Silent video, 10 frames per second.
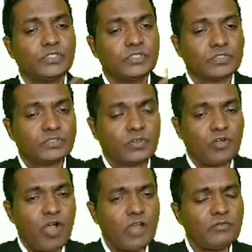So
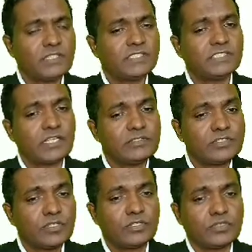converse is
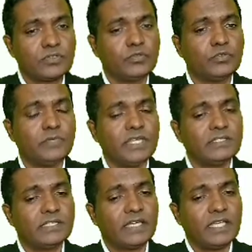also true,
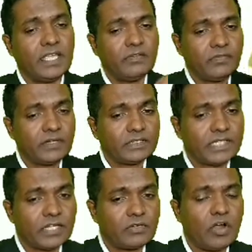means if
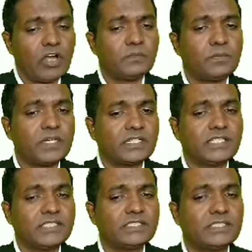their dot product
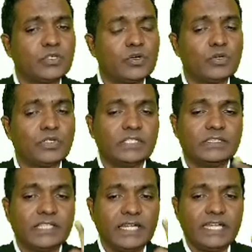is 0,
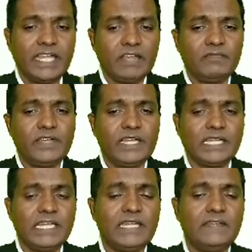then
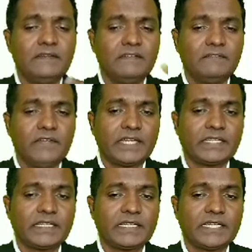definitely
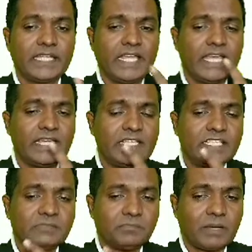vector A
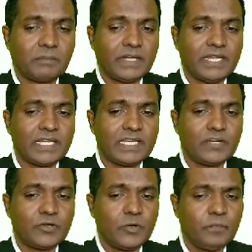is perpendicular
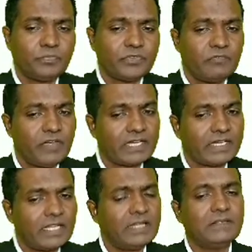to
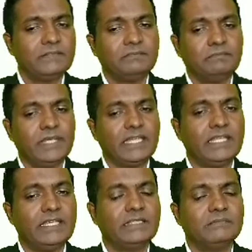vector
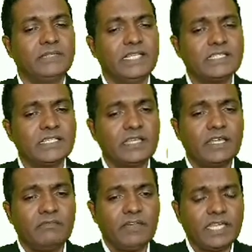B. Means
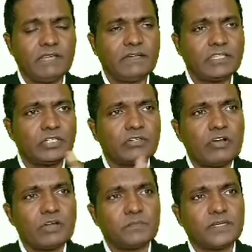whenever the
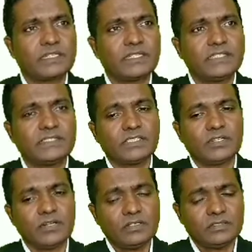dot product is
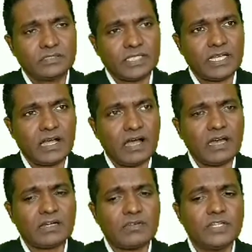0, they
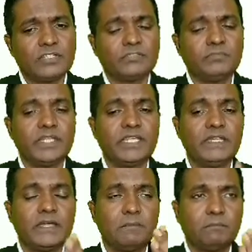are going to be
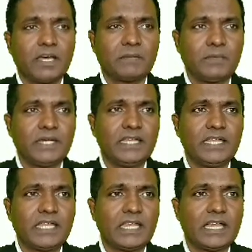
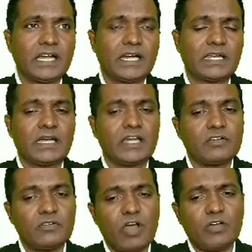perpendicular, and
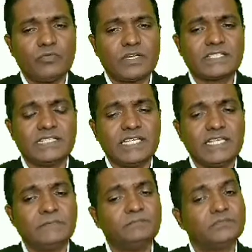
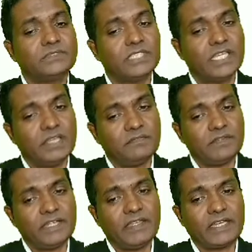conversely if
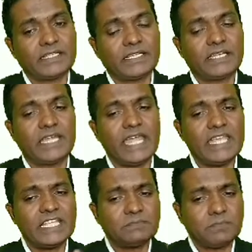vector A
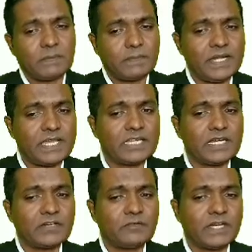is perpendicular
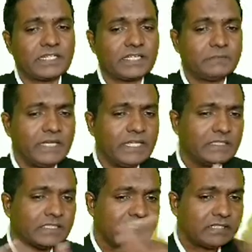to vector B,
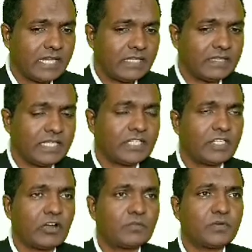then their
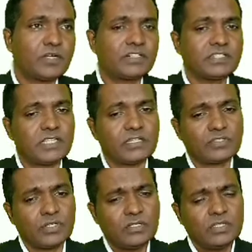dot product is
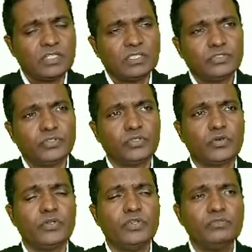also
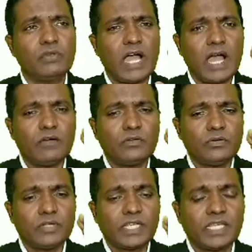0. You have
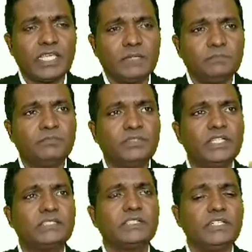to keep
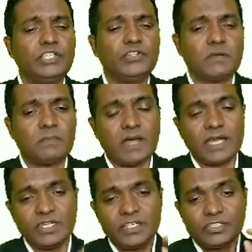this in your
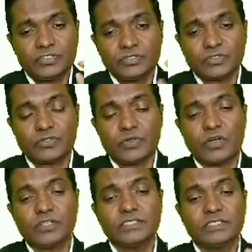mind
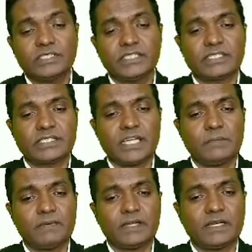throughout this
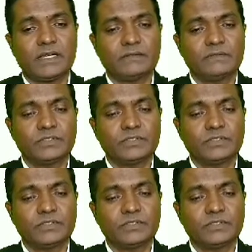chapter.